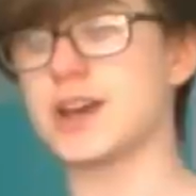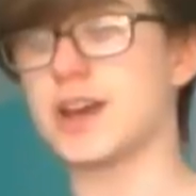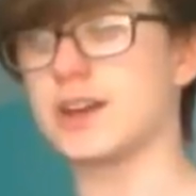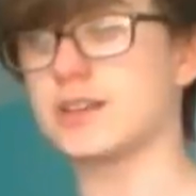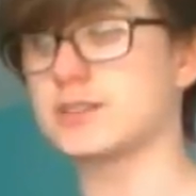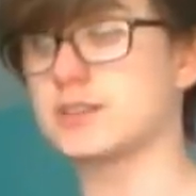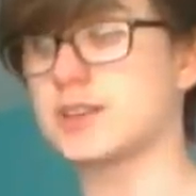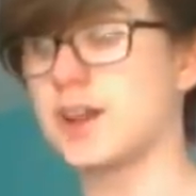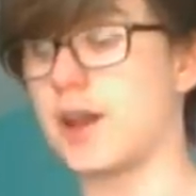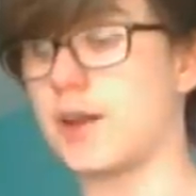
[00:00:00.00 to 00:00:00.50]
her.
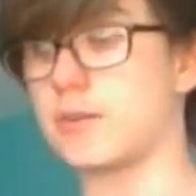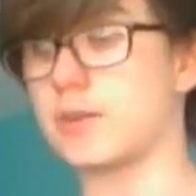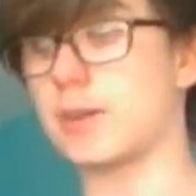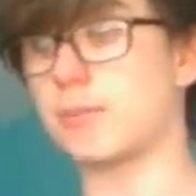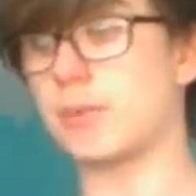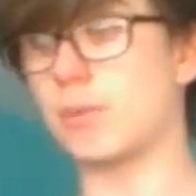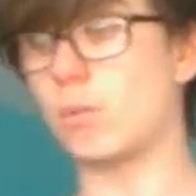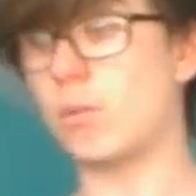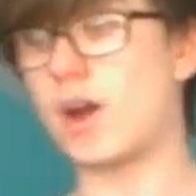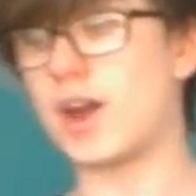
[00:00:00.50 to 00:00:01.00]
So,
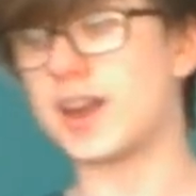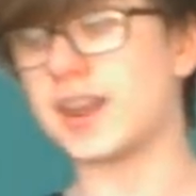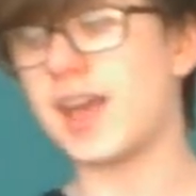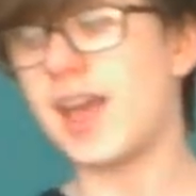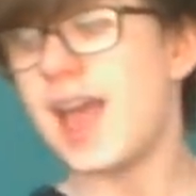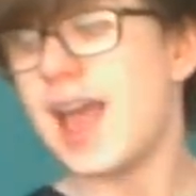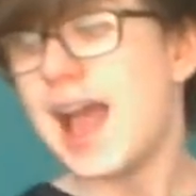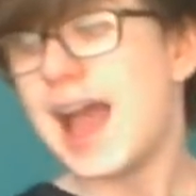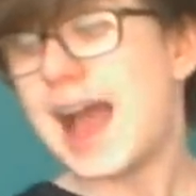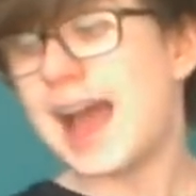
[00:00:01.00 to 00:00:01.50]
number 1,
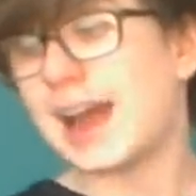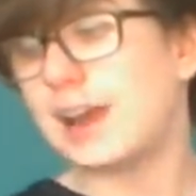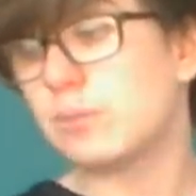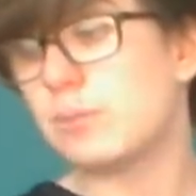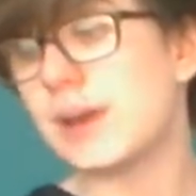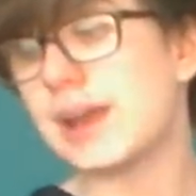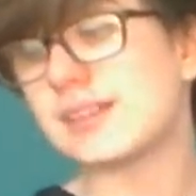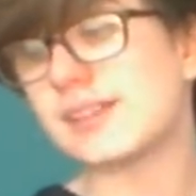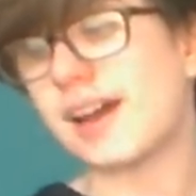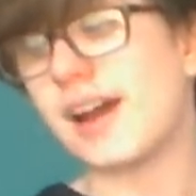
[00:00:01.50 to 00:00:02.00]

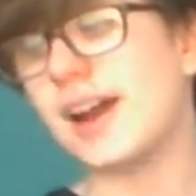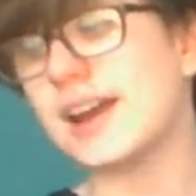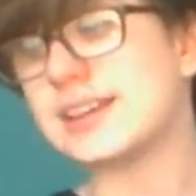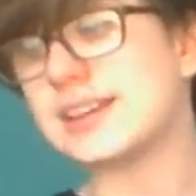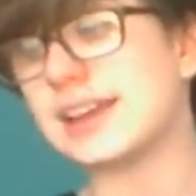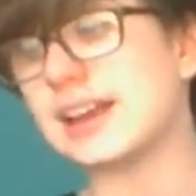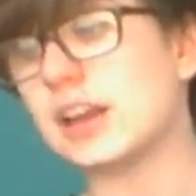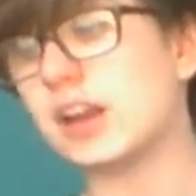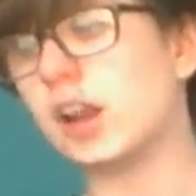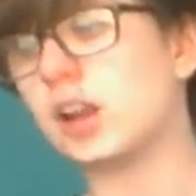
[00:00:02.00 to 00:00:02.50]
handpick
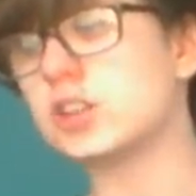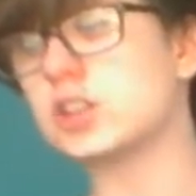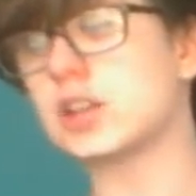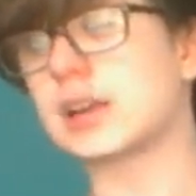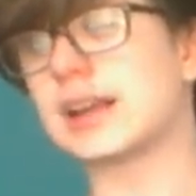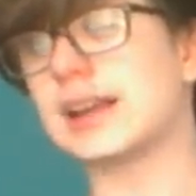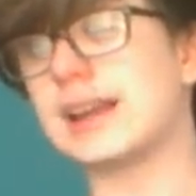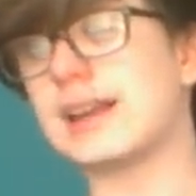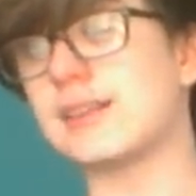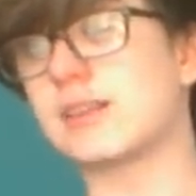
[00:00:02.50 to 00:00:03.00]

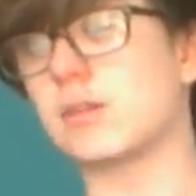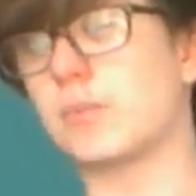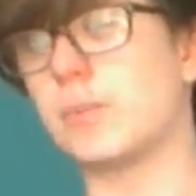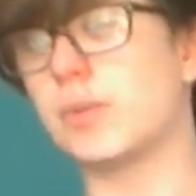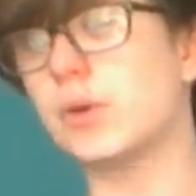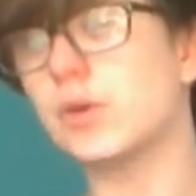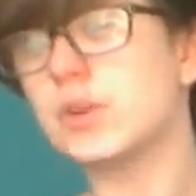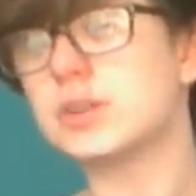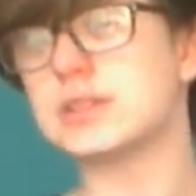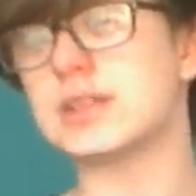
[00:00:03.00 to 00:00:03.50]
ideologically
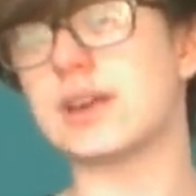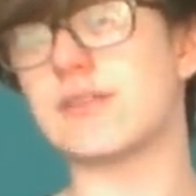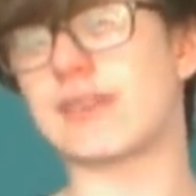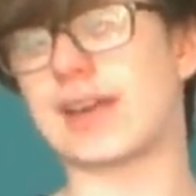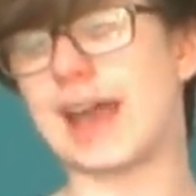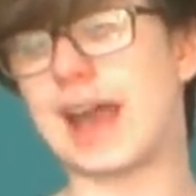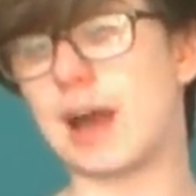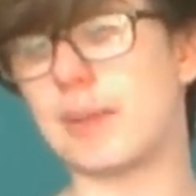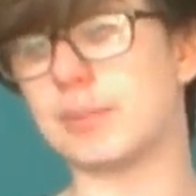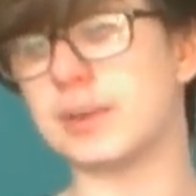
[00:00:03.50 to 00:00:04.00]
supportive
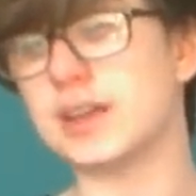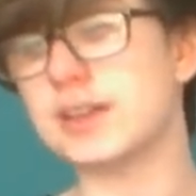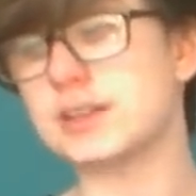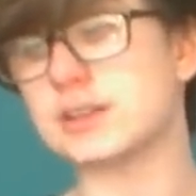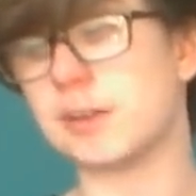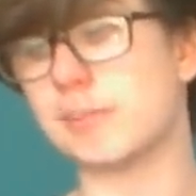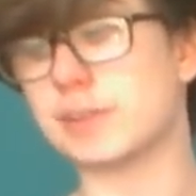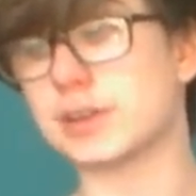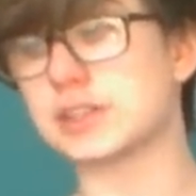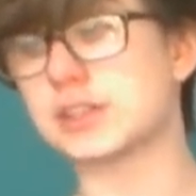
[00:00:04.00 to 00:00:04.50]
cabinet.
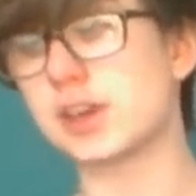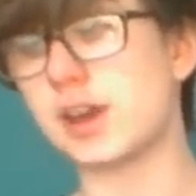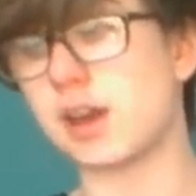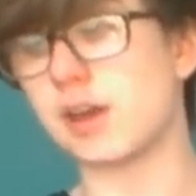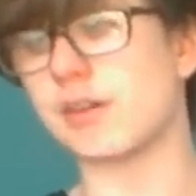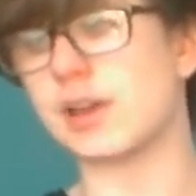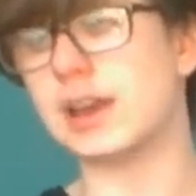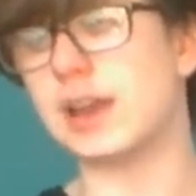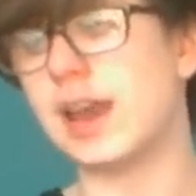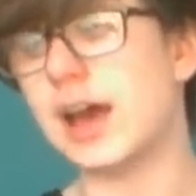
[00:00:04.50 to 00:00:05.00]
Number
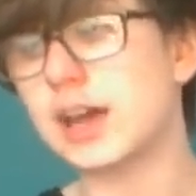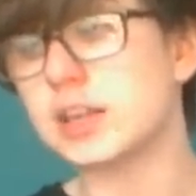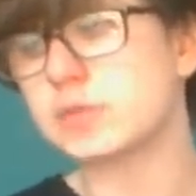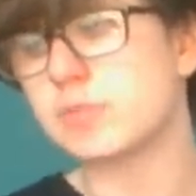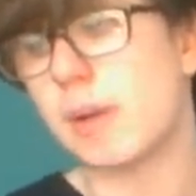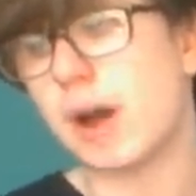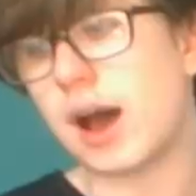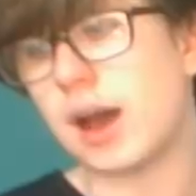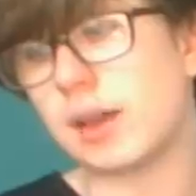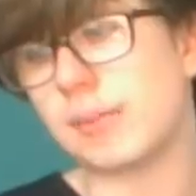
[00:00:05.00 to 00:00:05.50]
2, large
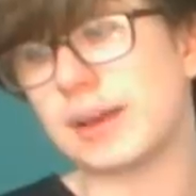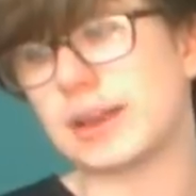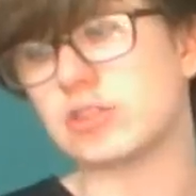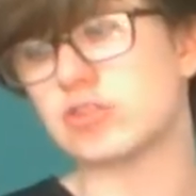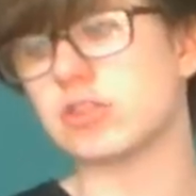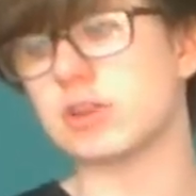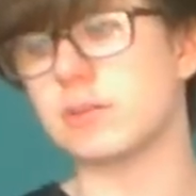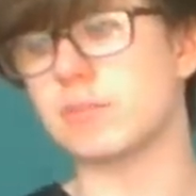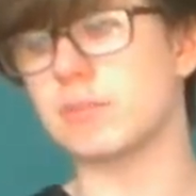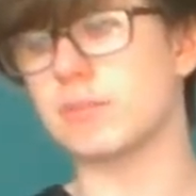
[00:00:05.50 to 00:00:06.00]

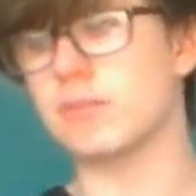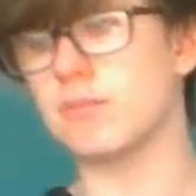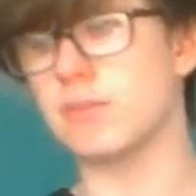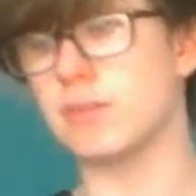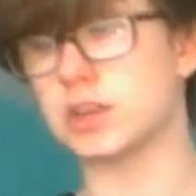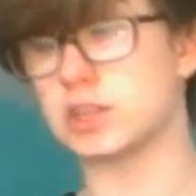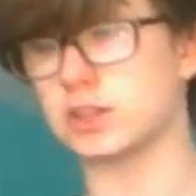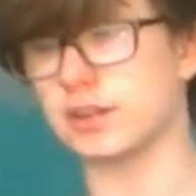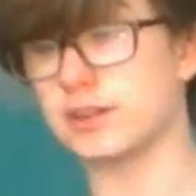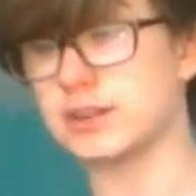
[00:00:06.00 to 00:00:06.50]
parliamentary
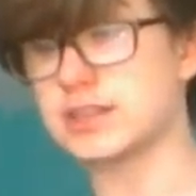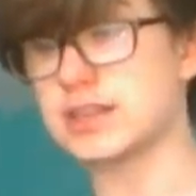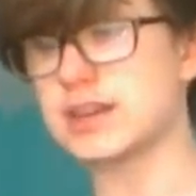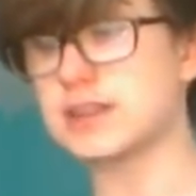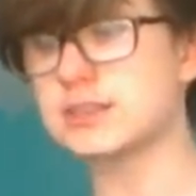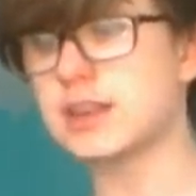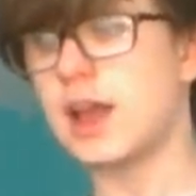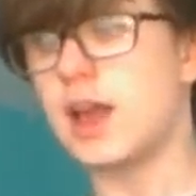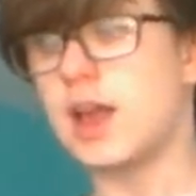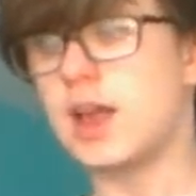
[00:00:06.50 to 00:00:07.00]

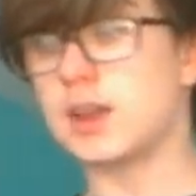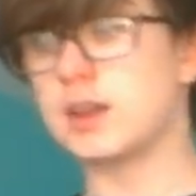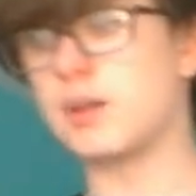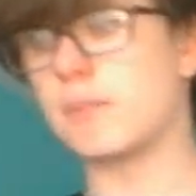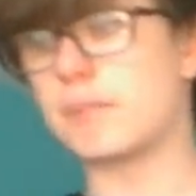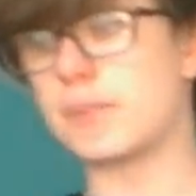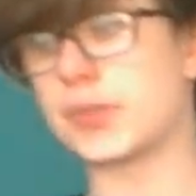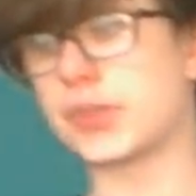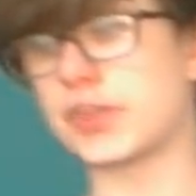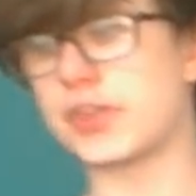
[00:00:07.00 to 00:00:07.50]
majorities.
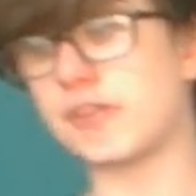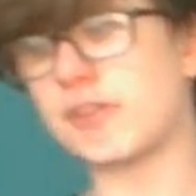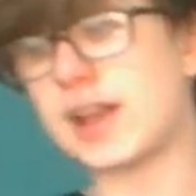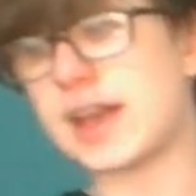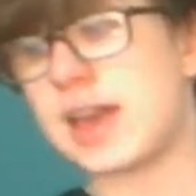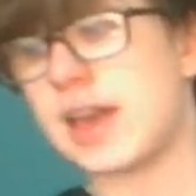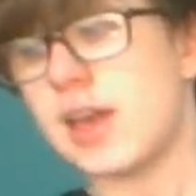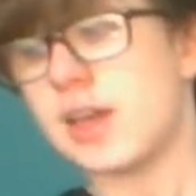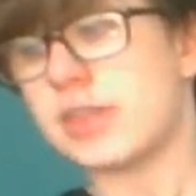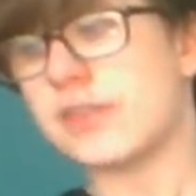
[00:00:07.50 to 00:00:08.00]
Number
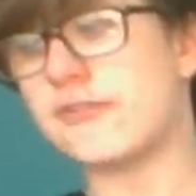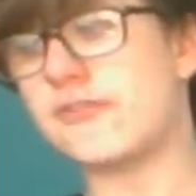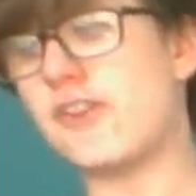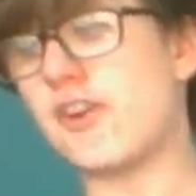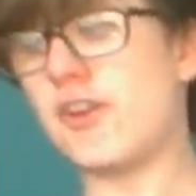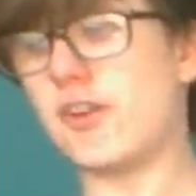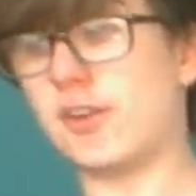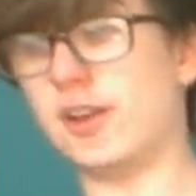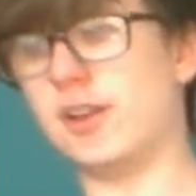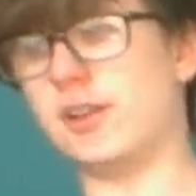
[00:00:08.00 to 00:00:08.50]
3, the
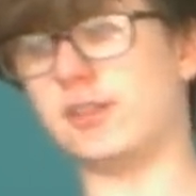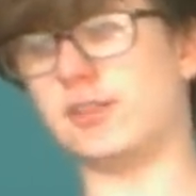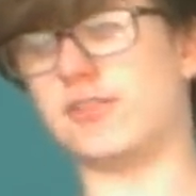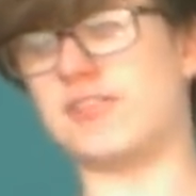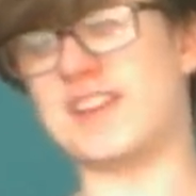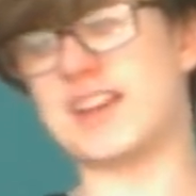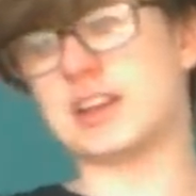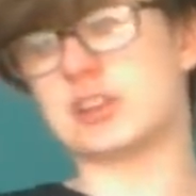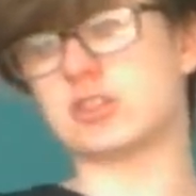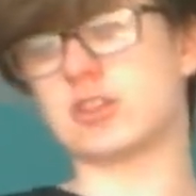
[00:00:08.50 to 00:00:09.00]
Falklands
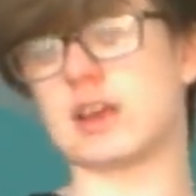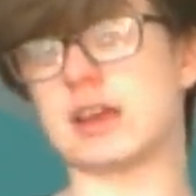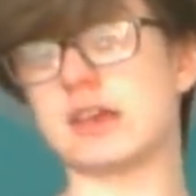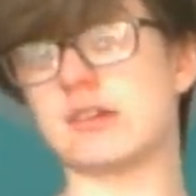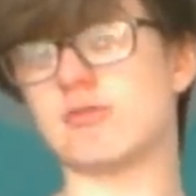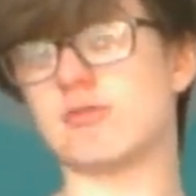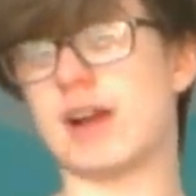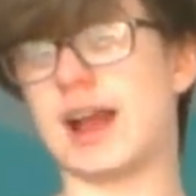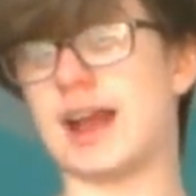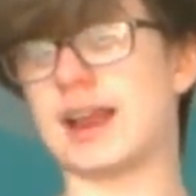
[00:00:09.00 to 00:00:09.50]
victory
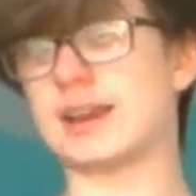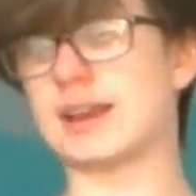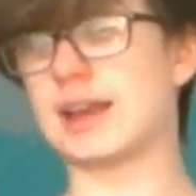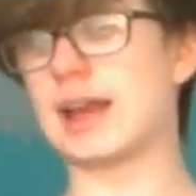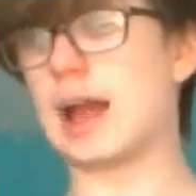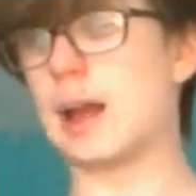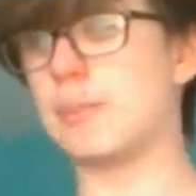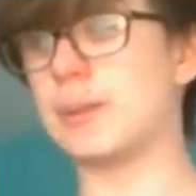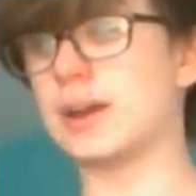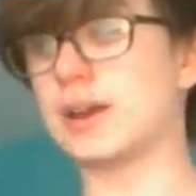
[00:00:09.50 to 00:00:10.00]
ran
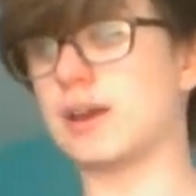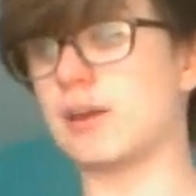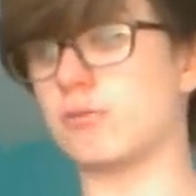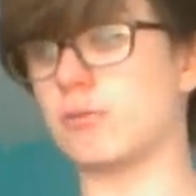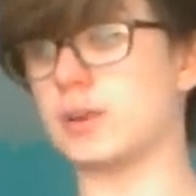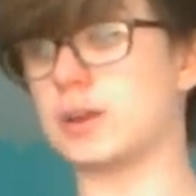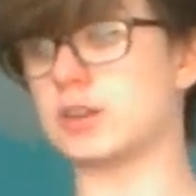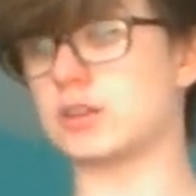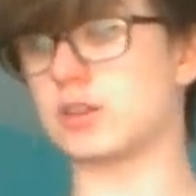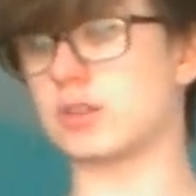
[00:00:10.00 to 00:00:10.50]
cabinet
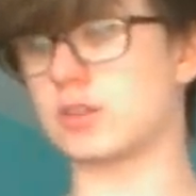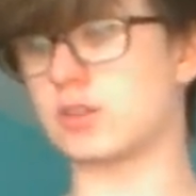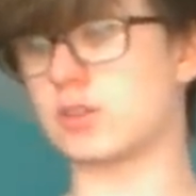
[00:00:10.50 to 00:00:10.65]
government.